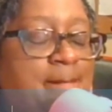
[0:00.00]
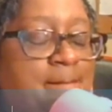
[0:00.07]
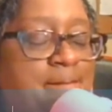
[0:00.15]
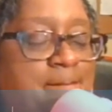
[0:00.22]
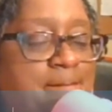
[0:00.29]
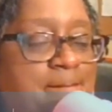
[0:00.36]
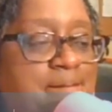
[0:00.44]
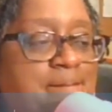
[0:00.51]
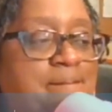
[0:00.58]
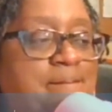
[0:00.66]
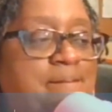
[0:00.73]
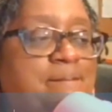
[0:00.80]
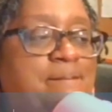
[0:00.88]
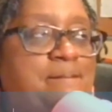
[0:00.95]

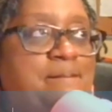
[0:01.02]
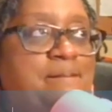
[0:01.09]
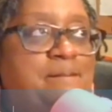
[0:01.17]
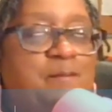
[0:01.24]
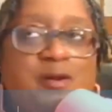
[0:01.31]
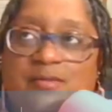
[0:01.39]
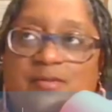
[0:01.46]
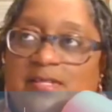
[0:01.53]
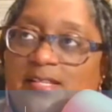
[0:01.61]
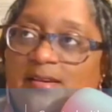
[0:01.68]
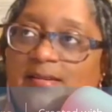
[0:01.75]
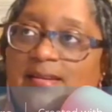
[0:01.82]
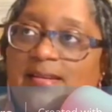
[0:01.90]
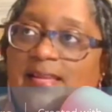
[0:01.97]
Mm, what was
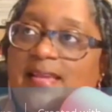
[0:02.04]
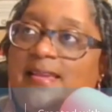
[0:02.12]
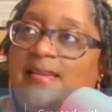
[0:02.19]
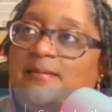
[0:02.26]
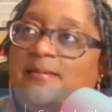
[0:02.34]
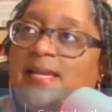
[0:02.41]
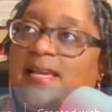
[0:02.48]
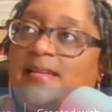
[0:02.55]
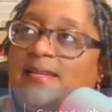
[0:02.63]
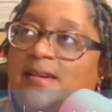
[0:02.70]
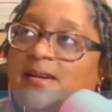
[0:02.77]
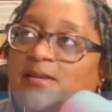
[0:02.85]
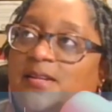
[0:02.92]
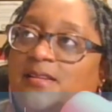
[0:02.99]
her name? God
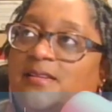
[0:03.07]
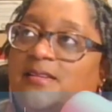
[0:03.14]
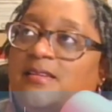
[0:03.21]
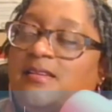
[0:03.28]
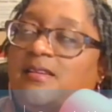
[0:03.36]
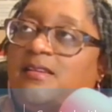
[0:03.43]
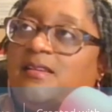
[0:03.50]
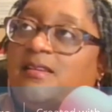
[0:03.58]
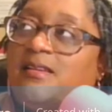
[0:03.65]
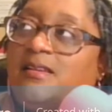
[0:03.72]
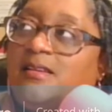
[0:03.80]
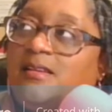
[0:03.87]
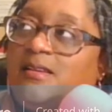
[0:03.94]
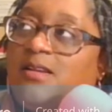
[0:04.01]
dog it.
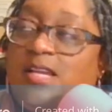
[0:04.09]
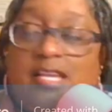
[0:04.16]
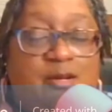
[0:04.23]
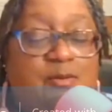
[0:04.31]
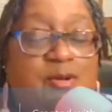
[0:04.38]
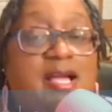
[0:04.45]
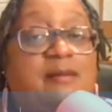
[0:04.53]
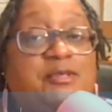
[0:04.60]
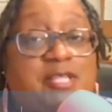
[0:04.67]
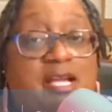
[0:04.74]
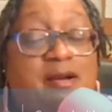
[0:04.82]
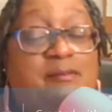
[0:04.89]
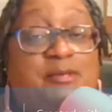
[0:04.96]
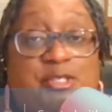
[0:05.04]
Anyway, I'm,
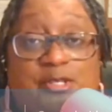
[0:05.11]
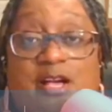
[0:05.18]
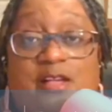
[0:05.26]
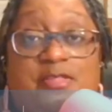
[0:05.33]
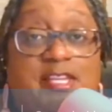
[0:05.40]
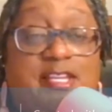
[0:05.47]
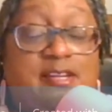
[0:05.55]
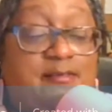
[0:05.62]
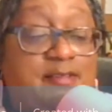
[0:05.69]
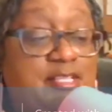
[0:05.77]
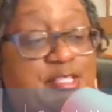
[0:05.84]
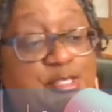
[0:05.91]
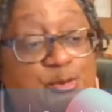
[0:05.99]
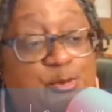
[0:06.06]
I'm sure I'll think of it
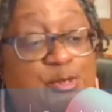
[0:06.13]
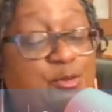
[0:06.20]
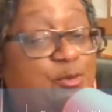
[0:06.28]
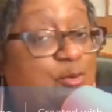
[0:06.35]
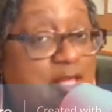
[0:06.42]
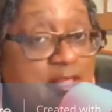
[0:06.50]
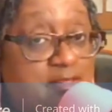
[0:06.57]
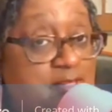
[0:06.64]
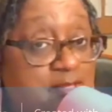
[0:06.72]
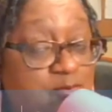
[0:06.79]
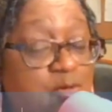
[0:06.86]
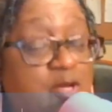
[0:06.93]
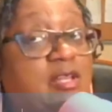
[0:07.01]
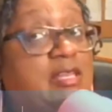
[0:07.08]
sooner rather
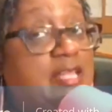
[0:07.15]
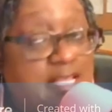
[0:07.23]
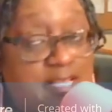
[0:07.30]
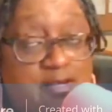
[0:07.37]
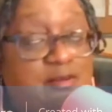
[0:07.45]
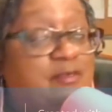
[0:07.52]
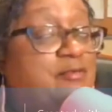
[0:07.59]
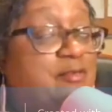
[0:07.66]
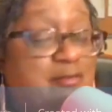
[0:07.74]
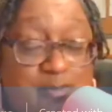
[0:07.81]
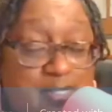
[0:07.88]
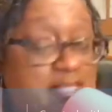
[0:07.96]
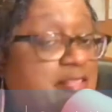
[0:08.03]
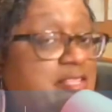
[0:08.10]
than, well, later
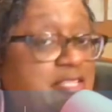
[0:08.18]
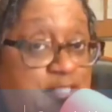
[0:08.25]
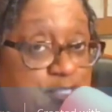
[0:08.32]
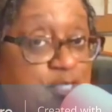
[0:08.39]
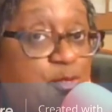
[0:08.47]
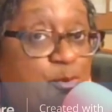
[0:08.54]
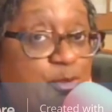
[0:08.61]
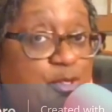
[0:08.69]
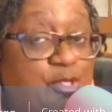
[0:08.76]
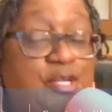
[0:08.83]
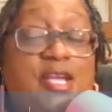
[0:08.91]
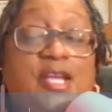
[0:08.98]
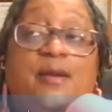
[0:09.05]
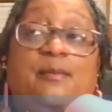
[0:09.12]
rather than sooner.
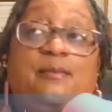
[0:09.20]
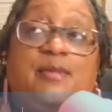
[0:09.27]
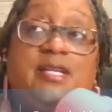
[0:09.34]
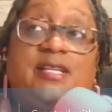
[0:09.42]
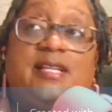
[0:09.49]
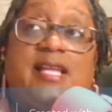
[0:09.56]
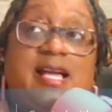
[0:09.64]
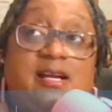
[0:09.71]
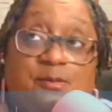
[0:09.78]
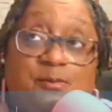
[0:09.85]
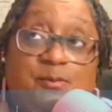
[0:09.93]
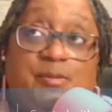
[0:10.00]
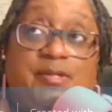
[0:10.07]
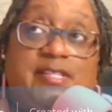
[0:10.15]
But I'll
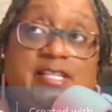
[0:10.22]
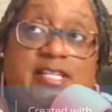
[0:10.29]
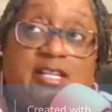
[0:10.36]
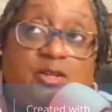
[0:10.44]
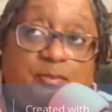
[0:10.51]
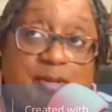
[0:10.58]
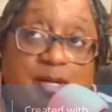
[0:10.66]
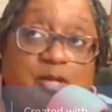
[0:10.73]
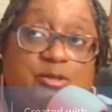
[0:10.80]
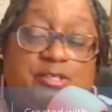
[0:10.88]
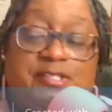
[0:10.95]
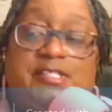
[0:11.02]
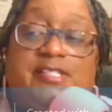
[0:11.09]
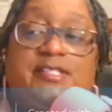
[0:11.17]
put that on a
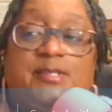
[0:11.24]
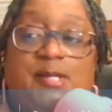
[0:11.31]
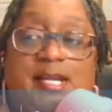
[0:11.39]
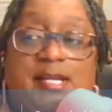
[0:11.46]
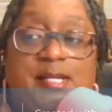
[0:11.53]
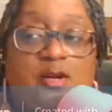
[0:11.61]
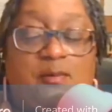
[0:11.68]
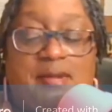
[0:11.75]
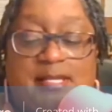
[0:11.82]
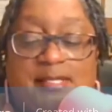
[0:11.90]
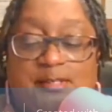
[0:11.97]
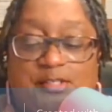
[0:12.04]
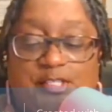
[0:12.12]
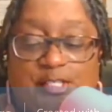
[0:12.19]
post-it so I can come back
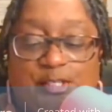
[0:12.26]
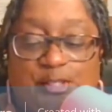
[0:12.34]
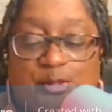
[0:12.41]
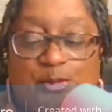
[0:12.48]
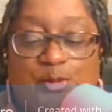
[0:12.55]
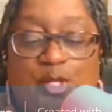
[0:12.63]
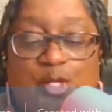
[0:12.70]
and tell you